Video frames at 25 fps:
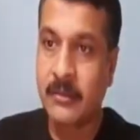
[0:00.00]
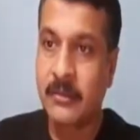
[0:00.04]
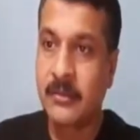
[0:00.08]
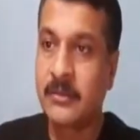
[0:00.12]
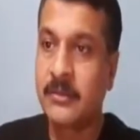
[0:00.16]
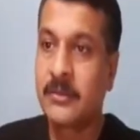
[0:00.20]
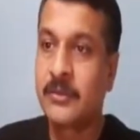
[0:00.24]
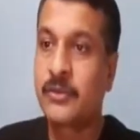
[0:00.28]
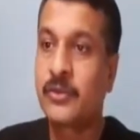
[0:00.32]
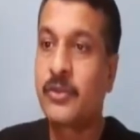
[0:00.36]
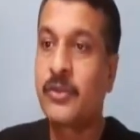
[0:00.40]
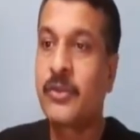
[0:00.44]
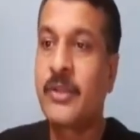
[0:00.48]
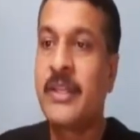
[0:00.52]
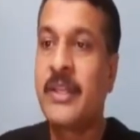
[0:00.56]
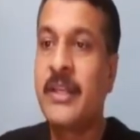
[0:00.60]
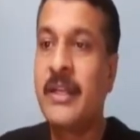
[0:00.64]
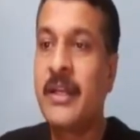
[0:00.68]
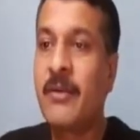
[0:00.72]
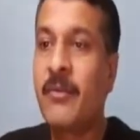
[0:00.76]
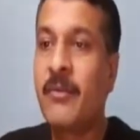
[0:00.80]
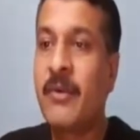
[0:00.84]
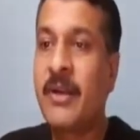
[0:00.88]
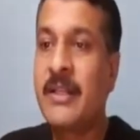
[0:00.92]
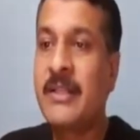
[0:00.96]
So
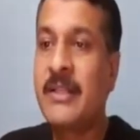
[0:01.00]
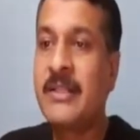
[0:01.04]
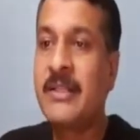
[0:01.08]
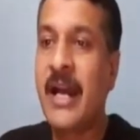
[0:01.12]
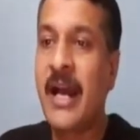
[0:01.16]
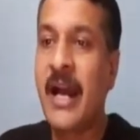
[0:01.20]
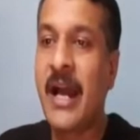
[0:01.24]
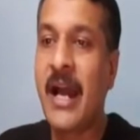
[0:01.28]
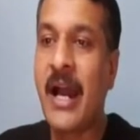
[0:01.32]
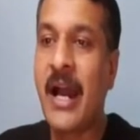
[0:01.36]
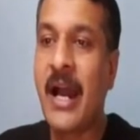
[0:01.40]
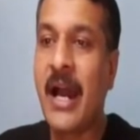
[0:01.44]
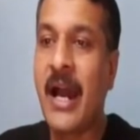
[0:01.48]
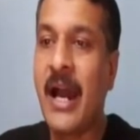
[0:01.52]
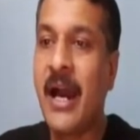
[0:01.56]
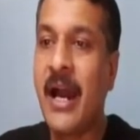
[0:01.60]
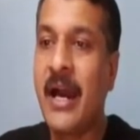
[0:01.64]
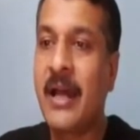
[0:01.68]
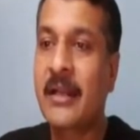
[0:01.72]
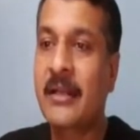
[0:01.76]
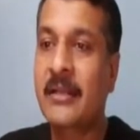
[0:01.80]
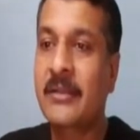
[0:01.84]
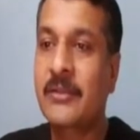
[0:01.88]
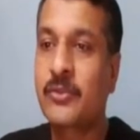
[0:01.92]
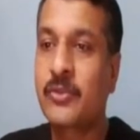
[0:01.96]
here what is a
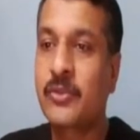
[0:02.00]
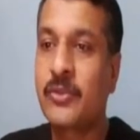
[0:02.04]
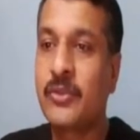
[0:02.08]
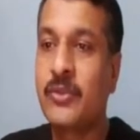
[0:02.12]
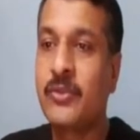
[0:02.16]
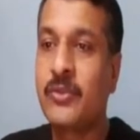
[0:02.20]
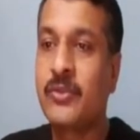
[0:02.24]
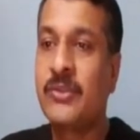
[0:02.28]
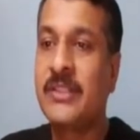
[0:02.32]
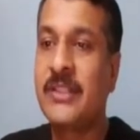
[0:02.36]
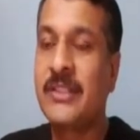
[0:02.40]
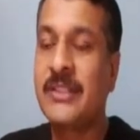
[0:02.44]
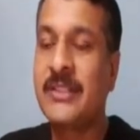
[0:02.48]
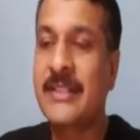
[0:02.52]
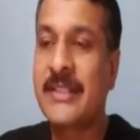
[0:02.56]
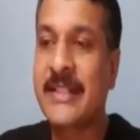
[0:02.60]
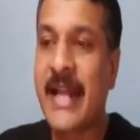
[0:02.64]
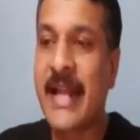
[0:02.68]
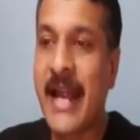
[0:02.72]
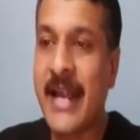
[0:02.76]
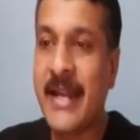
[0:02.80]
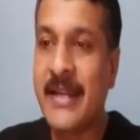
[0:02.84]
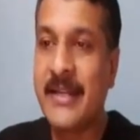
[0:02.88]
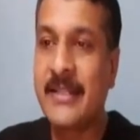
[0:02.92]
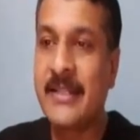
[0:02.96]
r? So you just
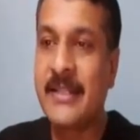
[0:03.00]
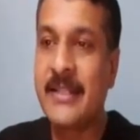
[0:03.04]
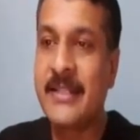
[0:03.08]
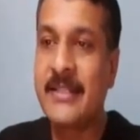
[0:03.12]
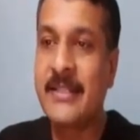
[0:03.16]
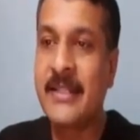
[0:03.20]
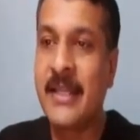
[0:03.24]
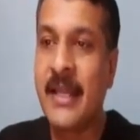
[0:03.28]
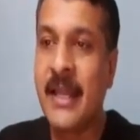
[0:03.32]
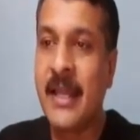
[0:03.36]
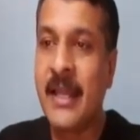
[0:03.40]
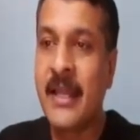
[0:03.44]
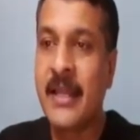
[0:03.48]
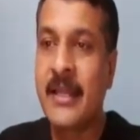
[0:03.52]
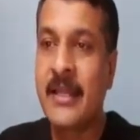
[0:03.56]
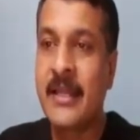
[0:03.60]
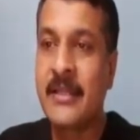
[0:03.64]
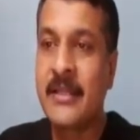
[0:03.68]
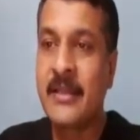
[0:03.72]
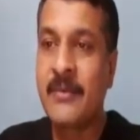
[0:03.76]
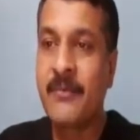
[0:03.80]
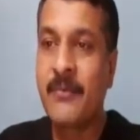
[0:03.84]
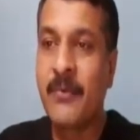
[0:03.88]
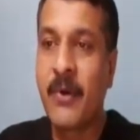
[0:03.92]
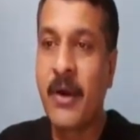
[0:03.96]
write this in
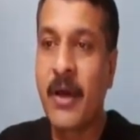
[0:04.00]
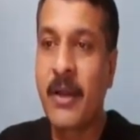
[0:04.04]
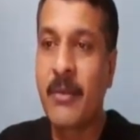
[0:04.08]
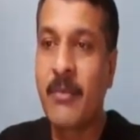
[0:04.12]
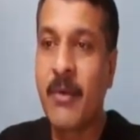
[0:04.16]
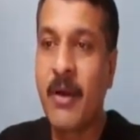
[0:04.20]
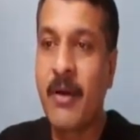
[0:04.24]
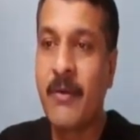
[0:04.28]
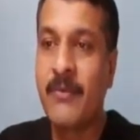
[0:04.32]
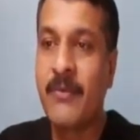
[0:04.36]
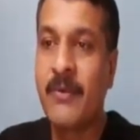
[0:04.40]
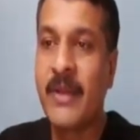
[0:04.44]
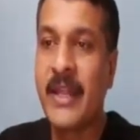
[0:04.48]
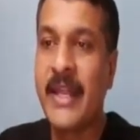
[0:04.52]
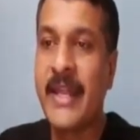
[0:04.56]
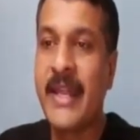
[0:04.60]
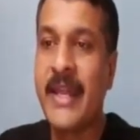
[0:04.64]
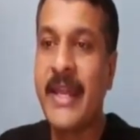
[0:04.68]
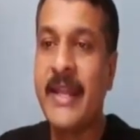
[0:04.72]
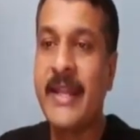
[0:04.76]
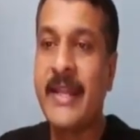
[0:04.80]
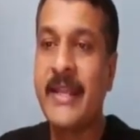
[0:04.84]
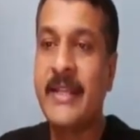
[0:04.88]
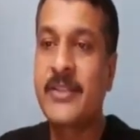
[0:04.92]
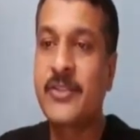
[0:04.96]
the form of
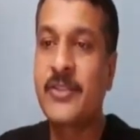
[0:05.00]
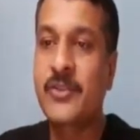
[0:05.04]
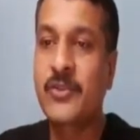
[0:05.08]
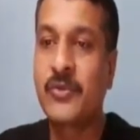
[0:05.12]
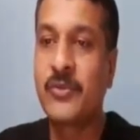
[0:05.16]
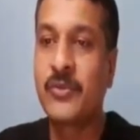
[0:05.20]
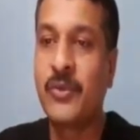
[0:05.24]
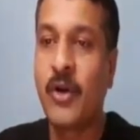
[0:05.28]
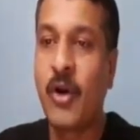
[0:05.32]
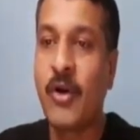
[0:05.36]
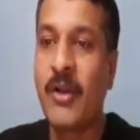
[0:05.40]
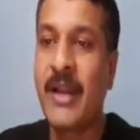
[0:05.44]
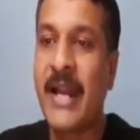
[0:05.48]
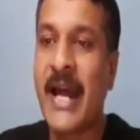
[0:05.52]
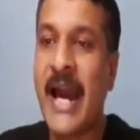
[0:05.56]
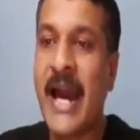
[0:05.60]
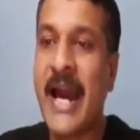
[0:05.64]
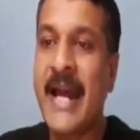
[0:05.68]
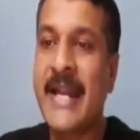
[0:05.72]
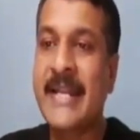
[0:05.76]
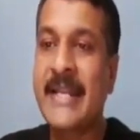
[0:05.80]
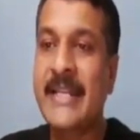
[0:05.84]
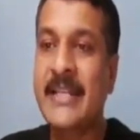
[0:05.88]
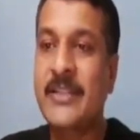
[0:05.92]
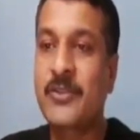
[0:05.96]
a raised to or
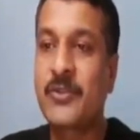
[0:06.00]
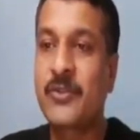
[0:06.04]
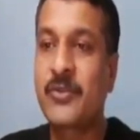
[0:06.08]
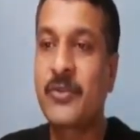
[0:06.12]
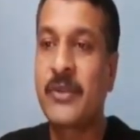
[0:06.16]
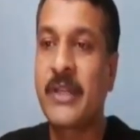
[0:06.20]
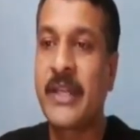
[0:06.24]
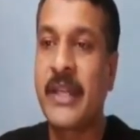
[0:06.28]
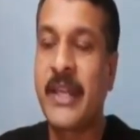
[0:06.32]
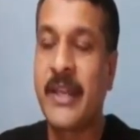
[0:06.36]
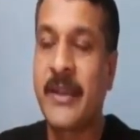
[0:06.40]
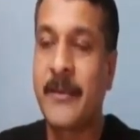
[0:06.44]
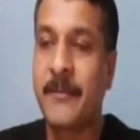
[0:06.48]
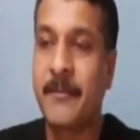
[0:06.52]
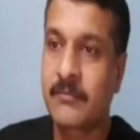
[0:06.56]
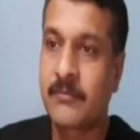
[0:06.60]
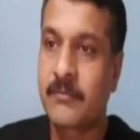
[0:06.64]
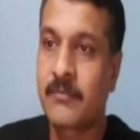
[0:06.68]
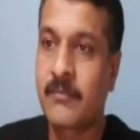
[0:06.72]
r raised to k.